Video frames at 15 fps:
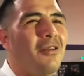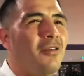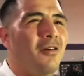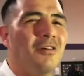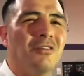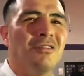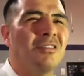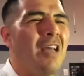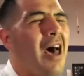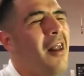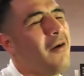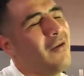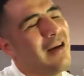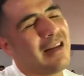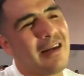you know. I
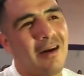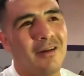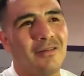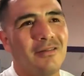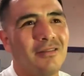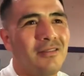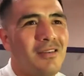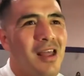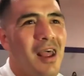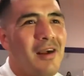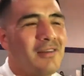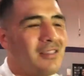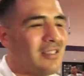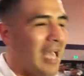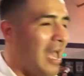don't really care. did his thing?
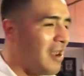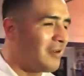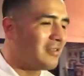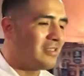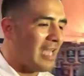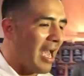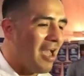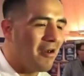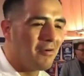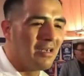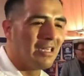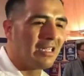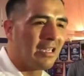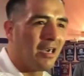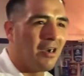I don't, I don't
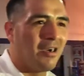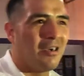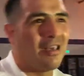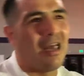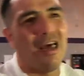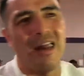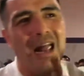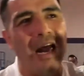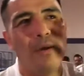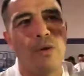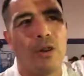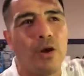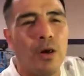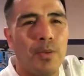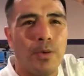really care. And I didn't
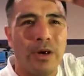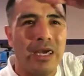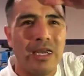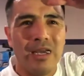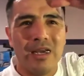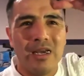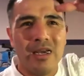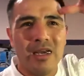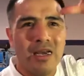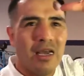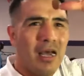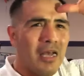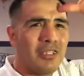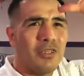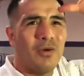want to go up weight.
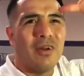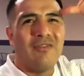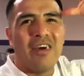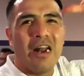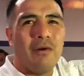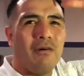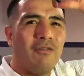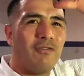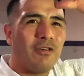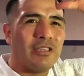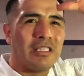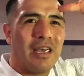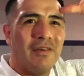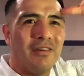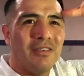I still want to fight at
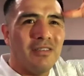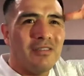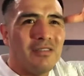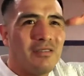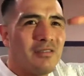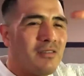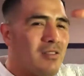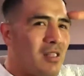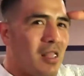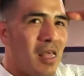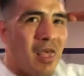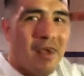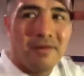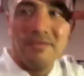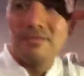147.
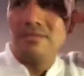Okay.